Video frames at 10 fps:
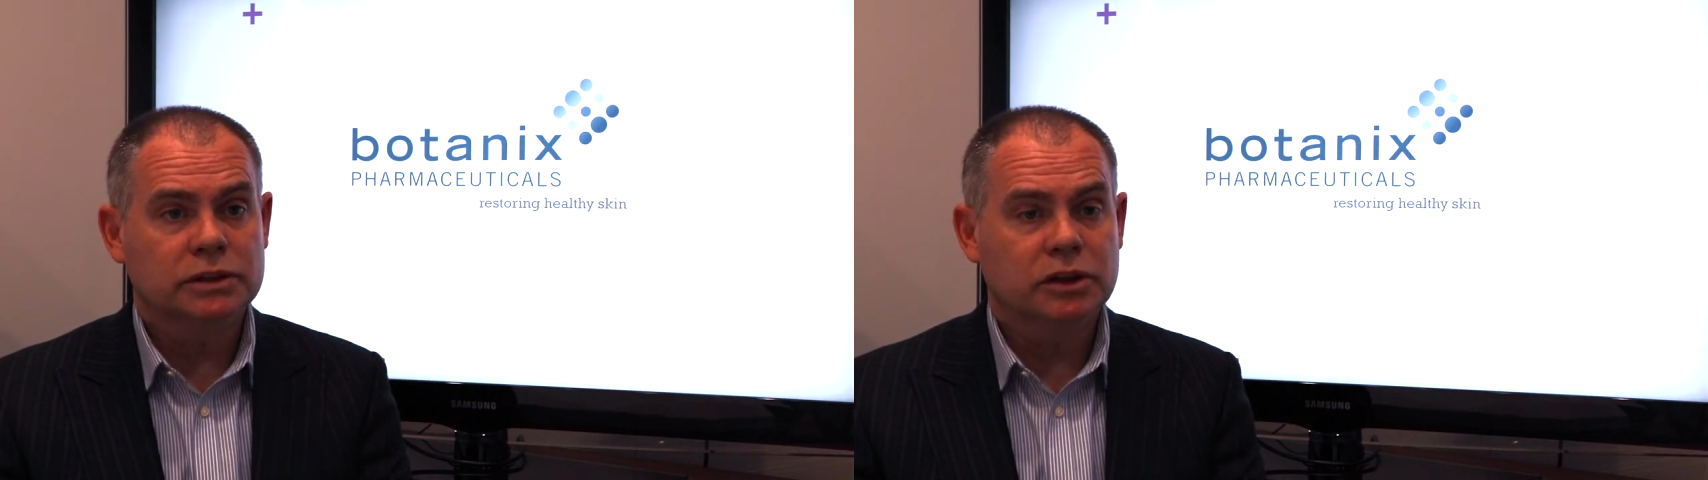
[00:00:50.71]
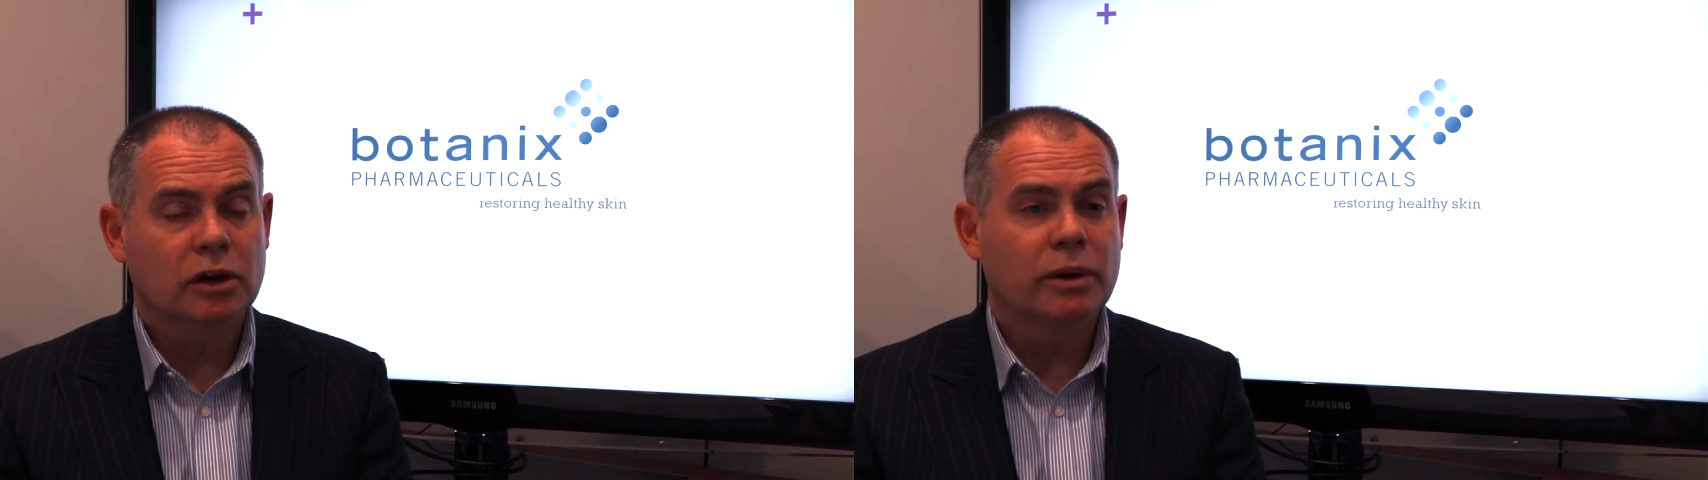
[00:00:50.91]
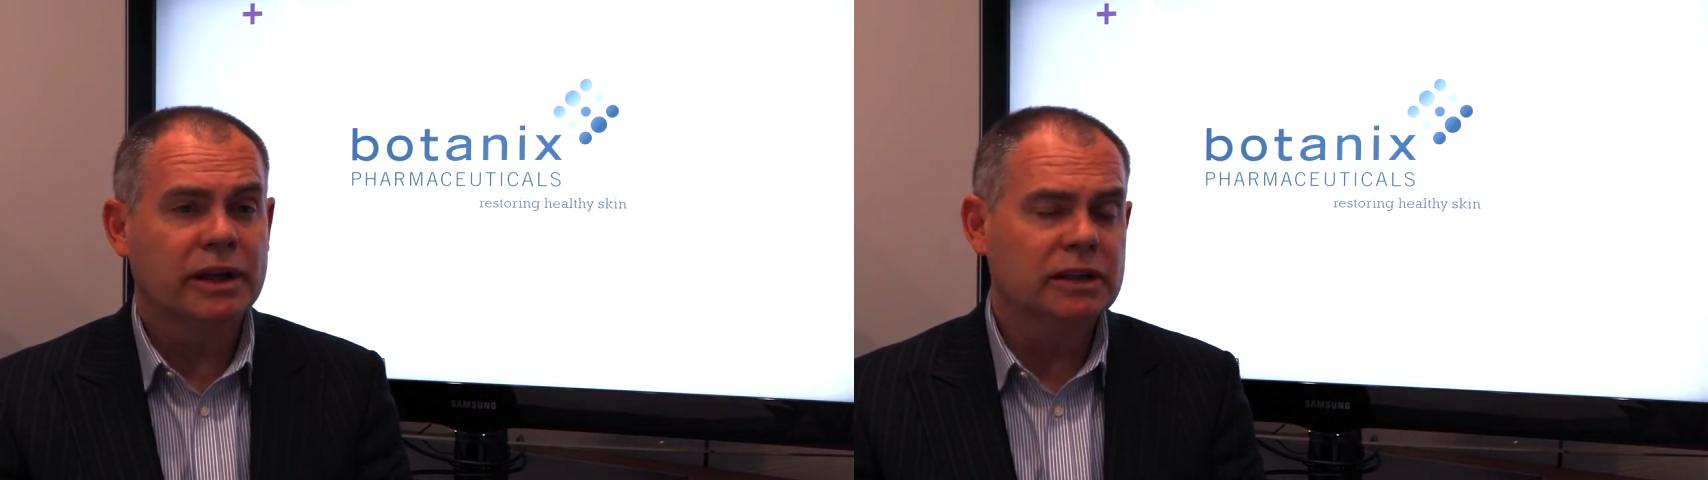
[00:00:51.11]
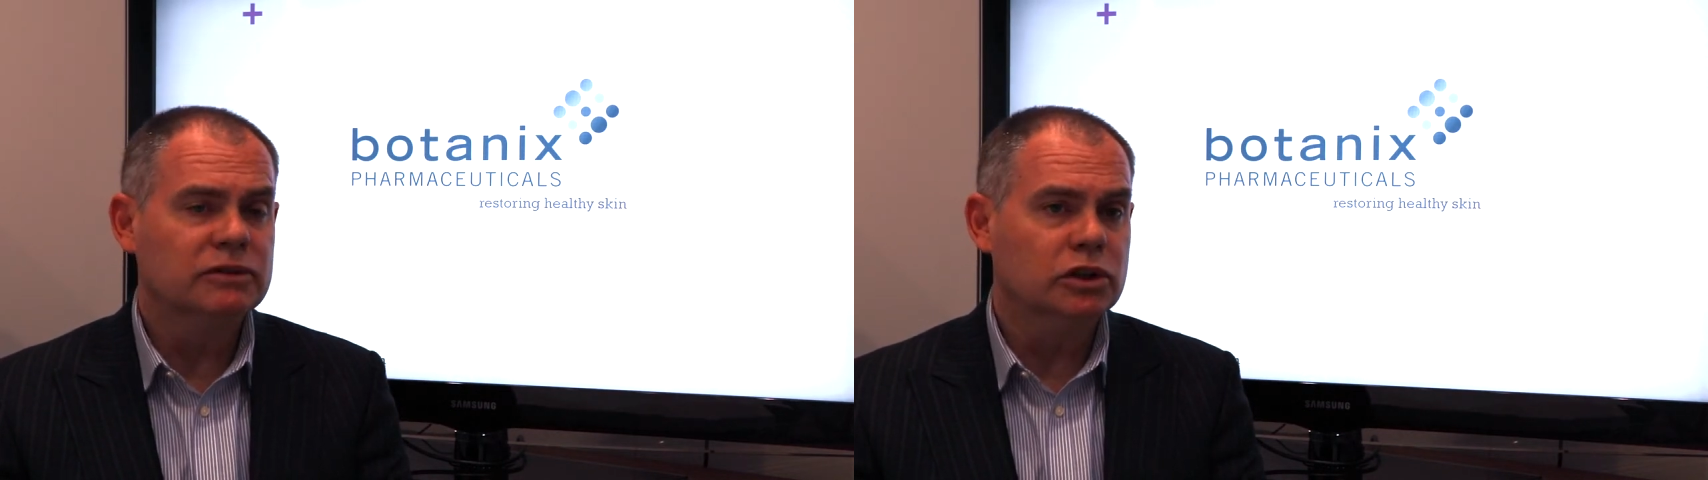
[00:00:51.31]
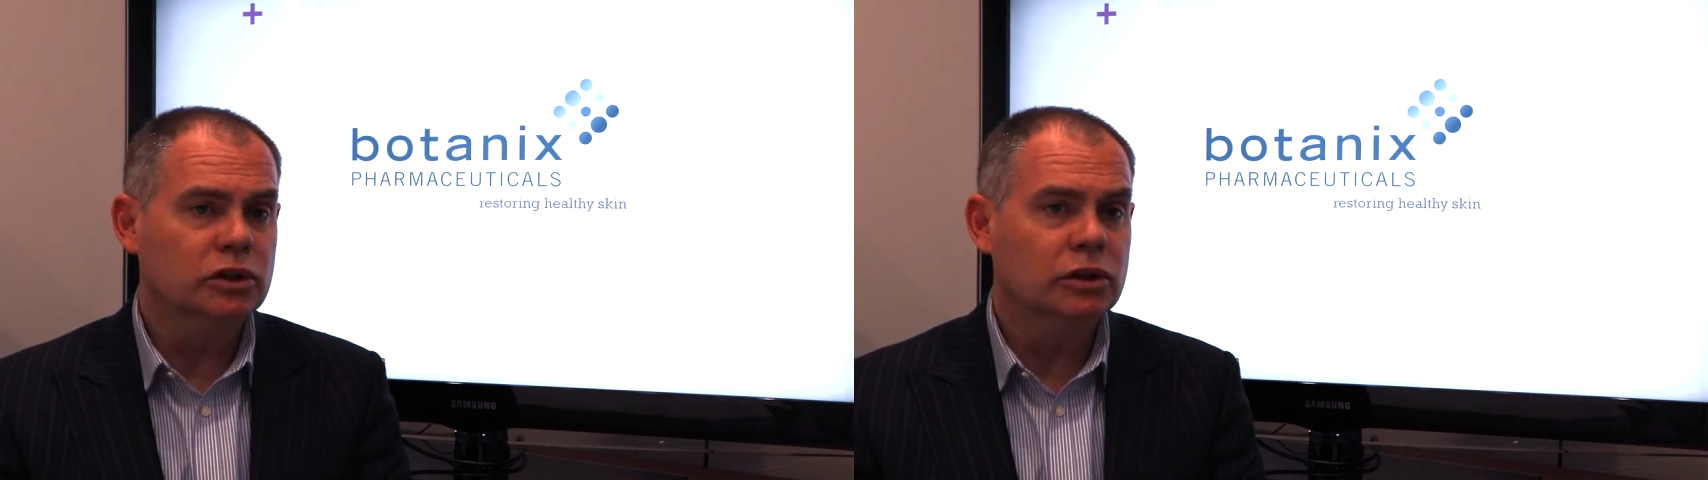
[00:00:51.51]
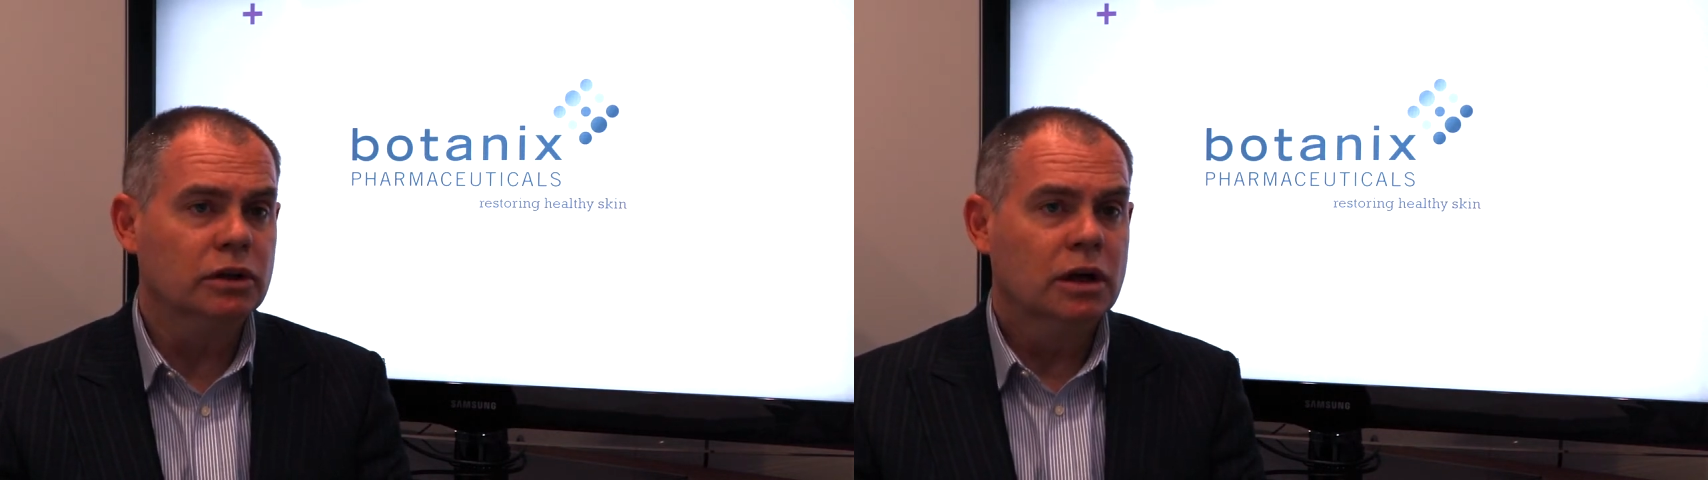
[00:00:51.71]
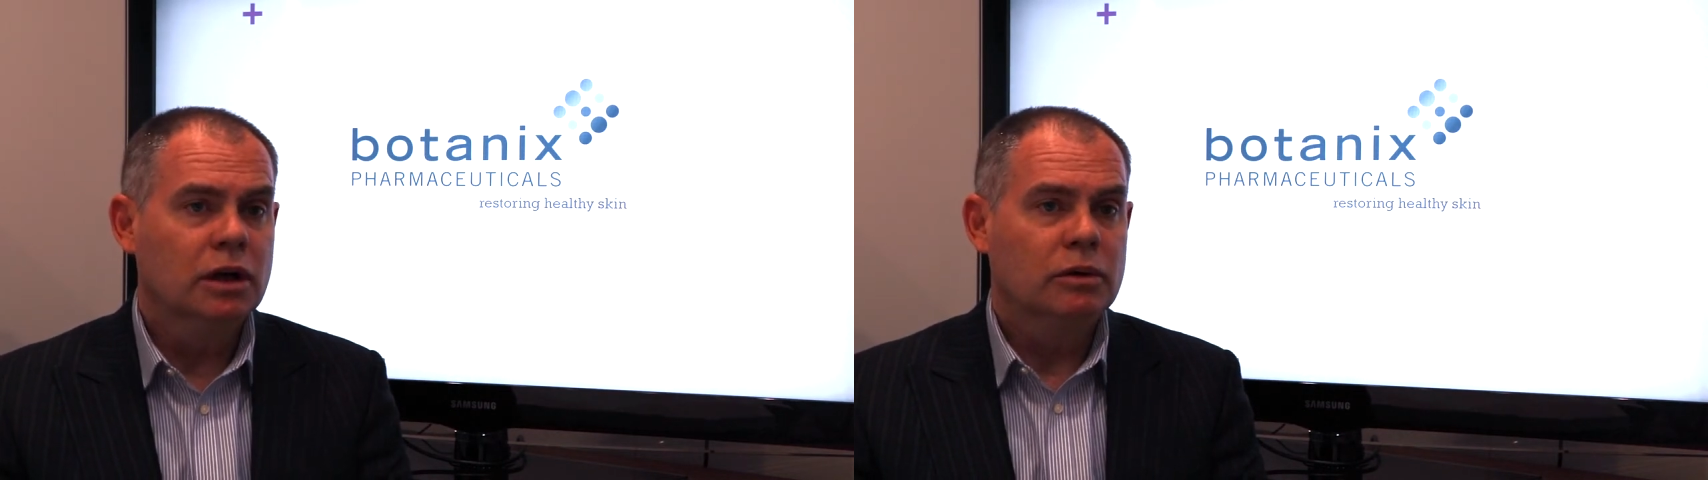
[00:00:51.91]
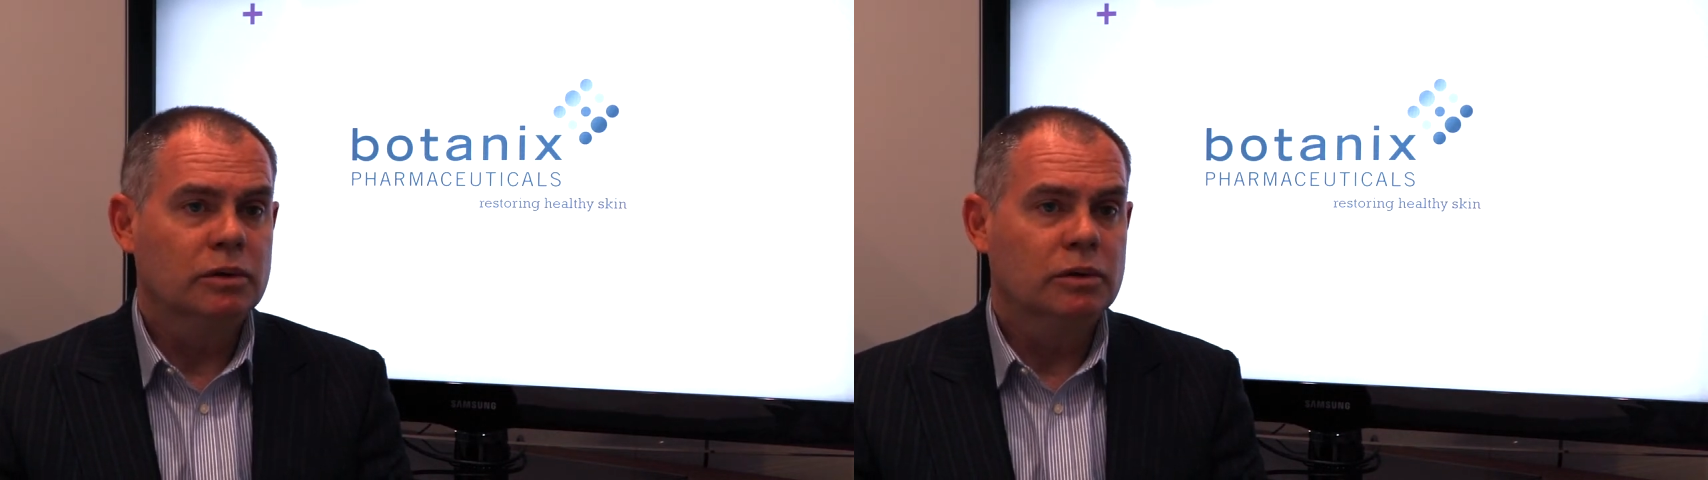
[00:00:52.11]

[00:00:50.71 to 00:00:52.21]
So by the end of June,